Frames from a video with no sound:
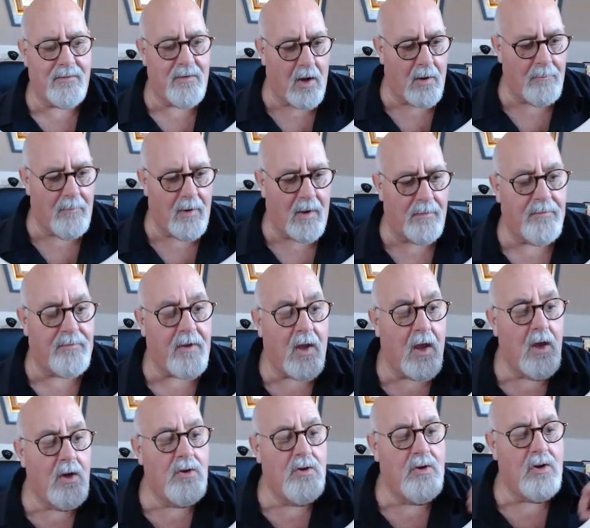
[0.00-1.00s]
not months,
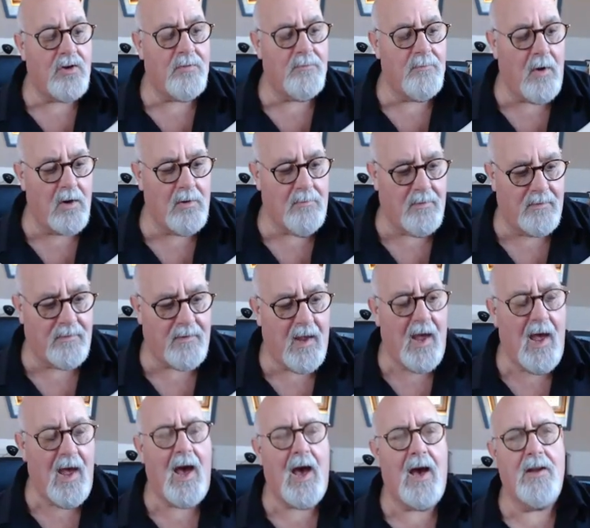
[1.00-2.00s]
just moments.
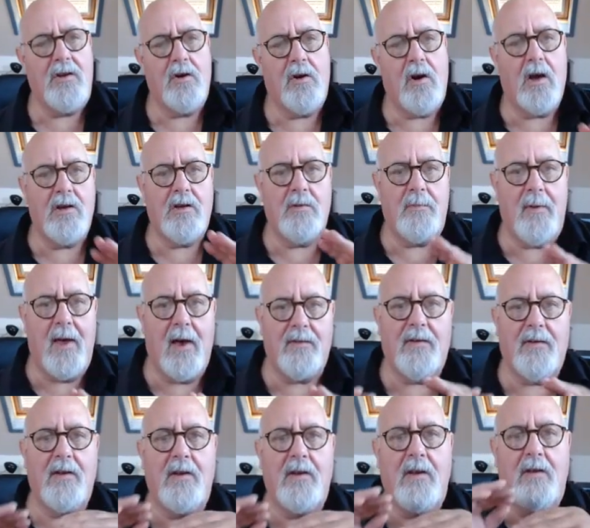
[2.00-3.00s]
And you're going to be able
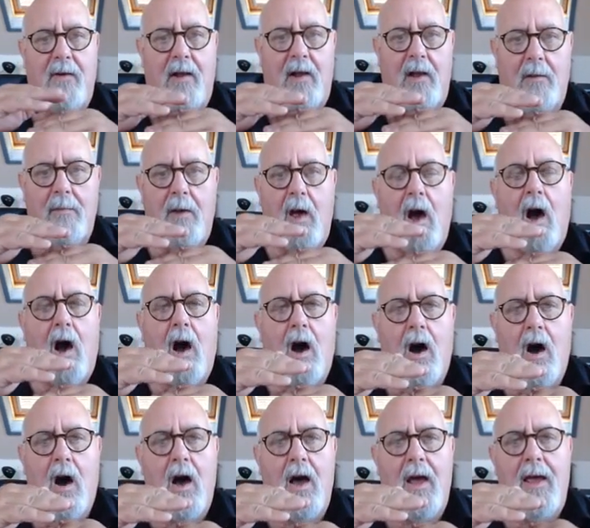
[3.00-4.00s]
to develop
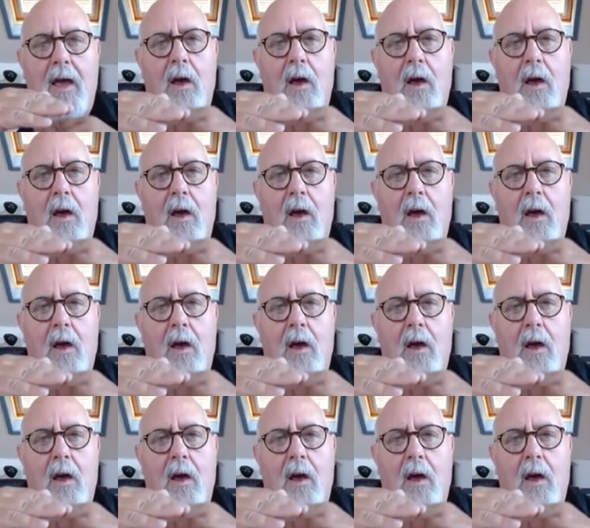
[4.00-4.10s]
high